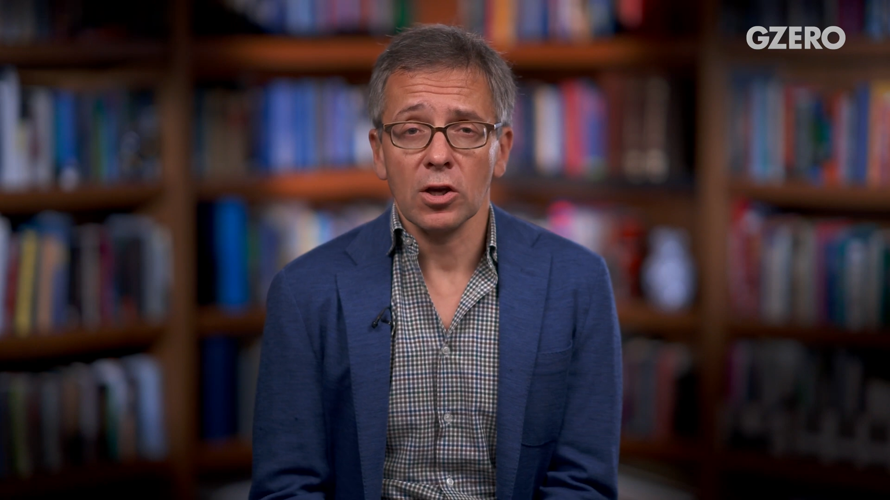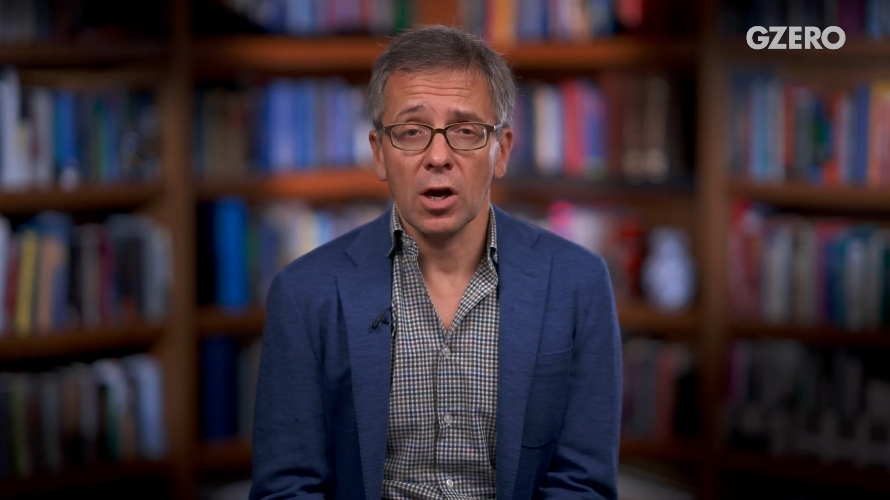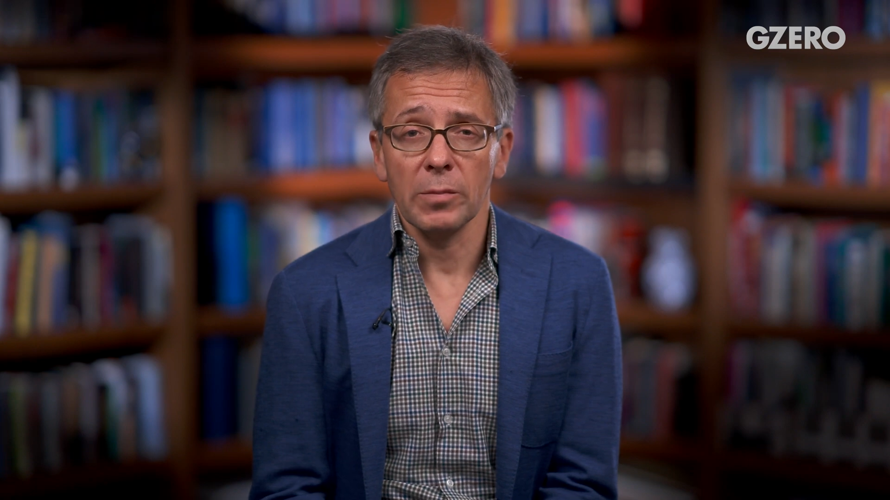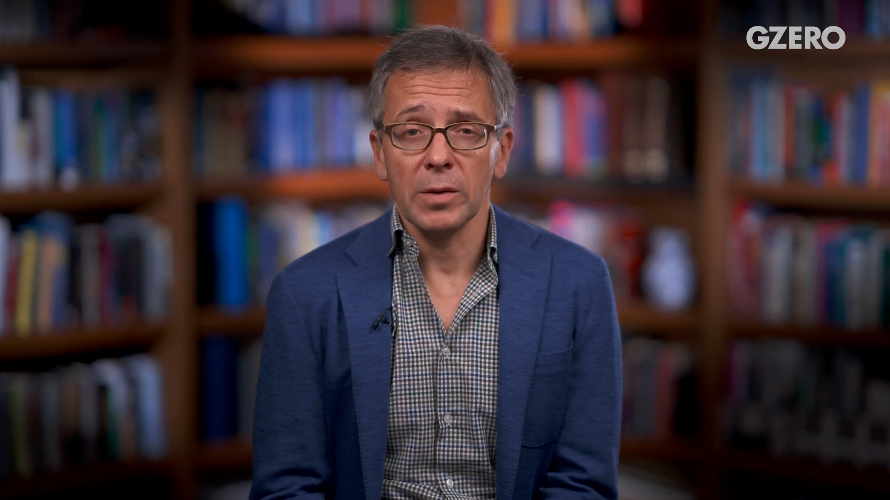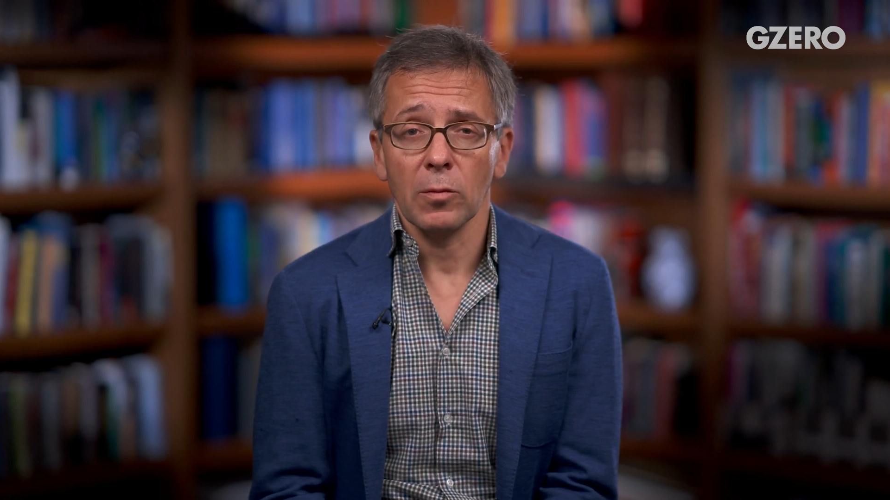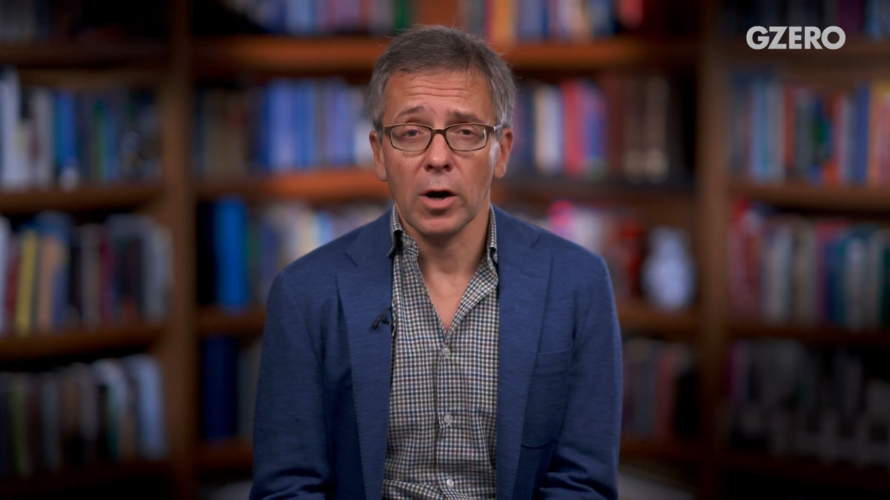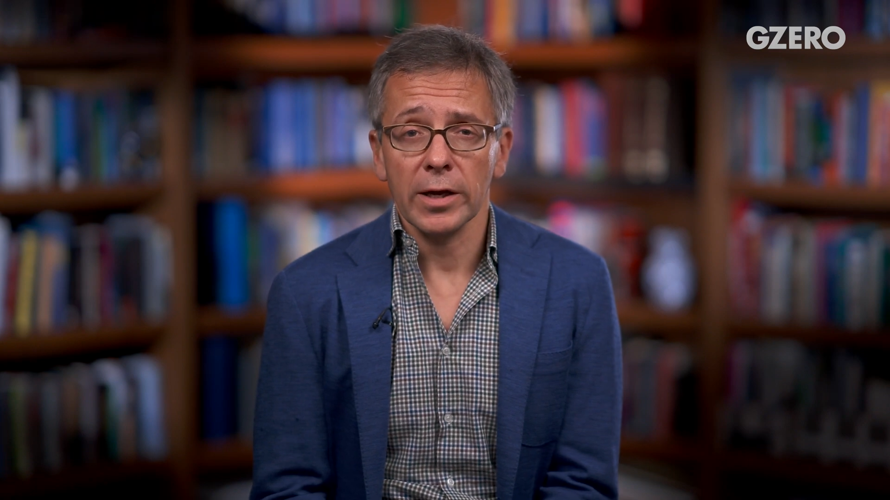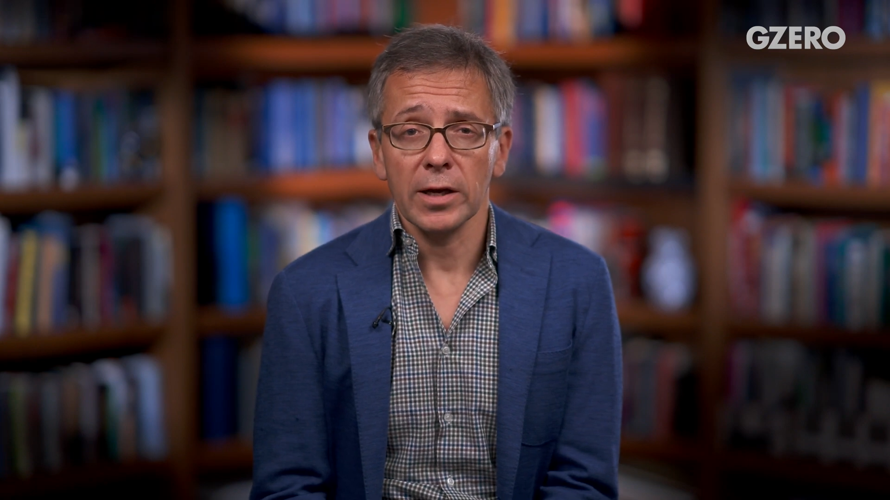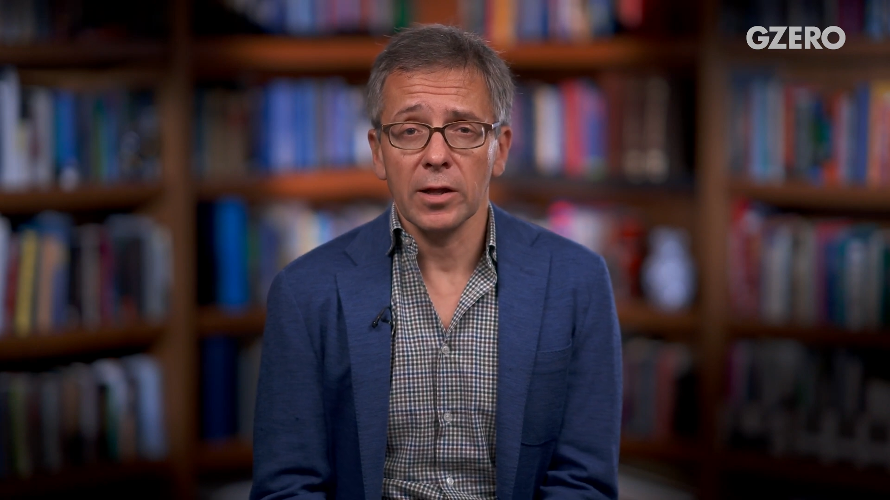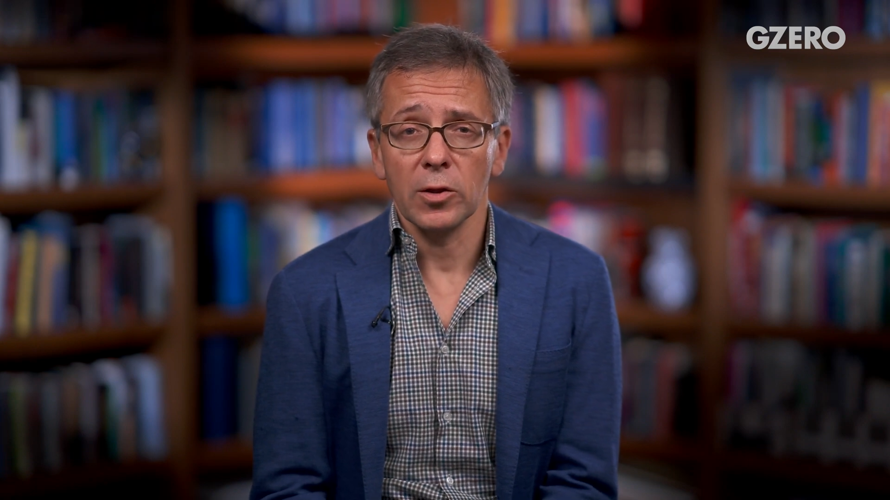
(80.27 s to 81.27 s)
common
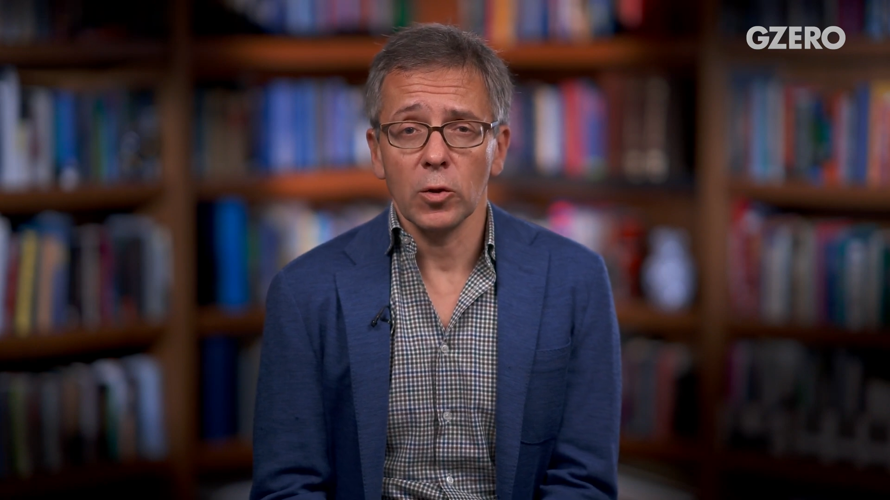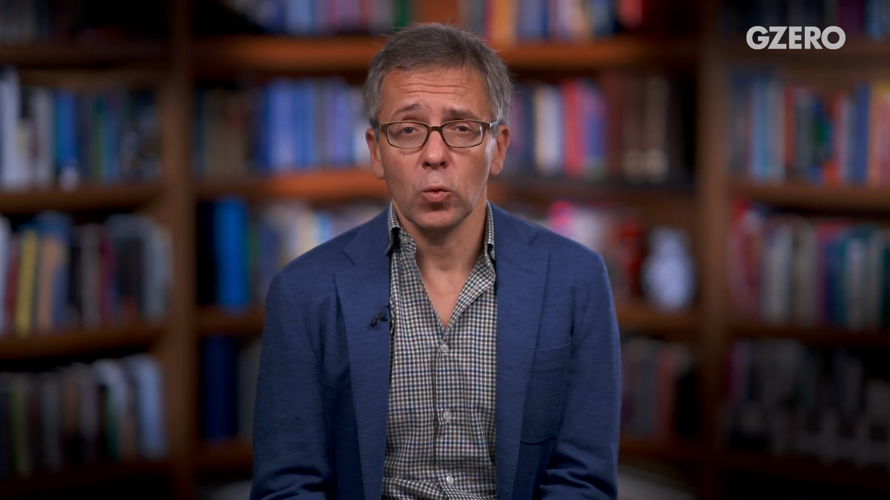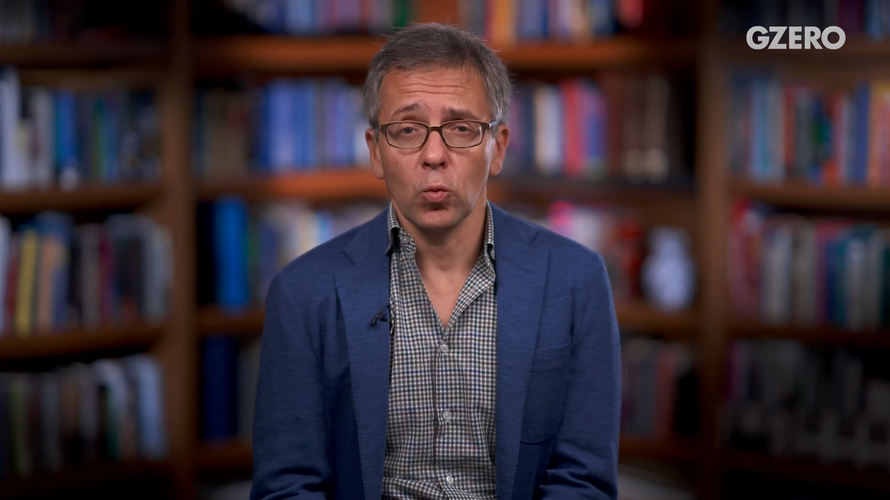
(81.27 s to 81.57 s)
market in the